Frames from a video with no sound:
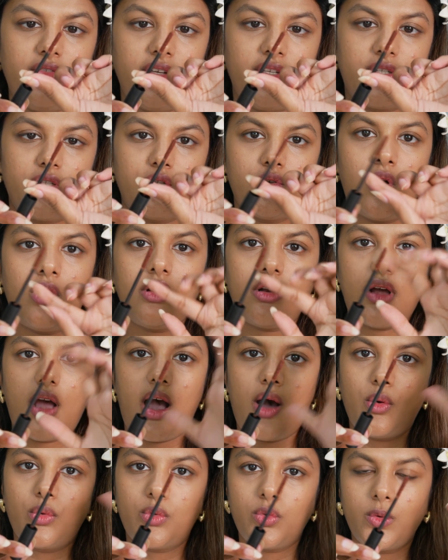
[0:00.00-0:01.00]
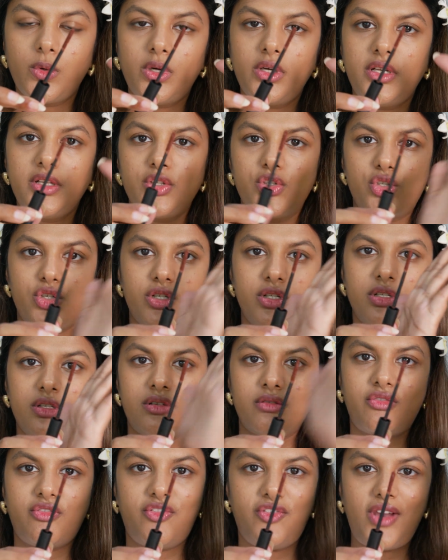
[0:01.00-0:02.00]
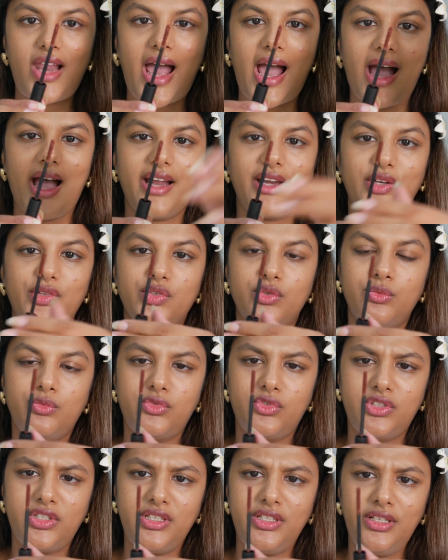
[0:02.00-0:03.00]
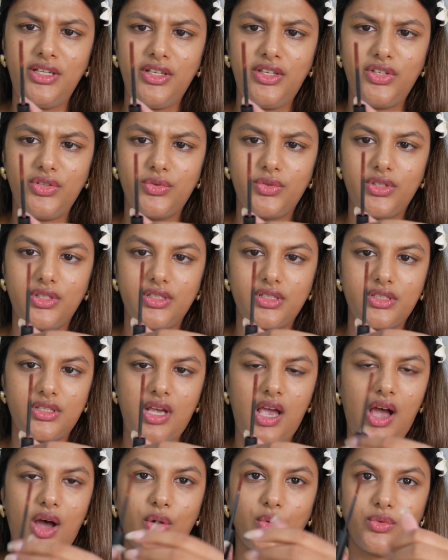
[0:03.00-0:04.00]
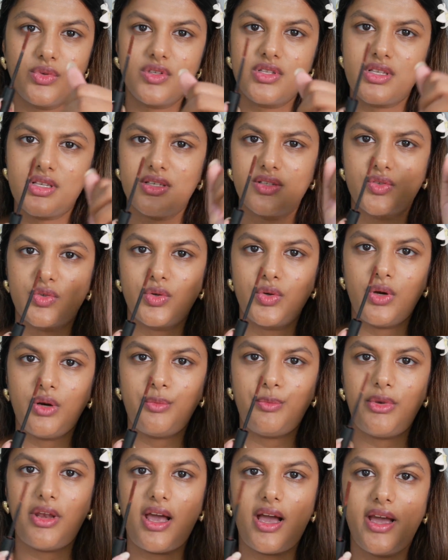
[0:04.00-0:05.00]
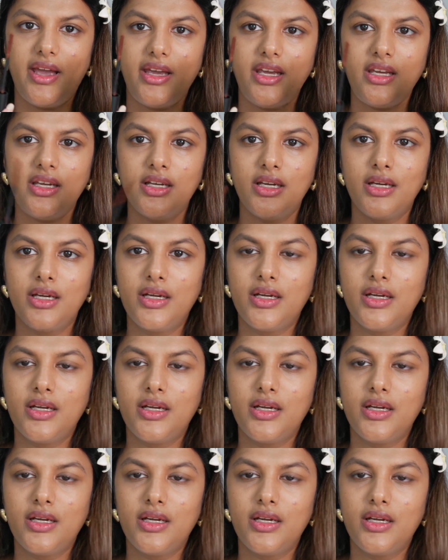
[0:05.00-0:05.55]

It's not outward, it's just flat. So I'm really curious how this is going to apply.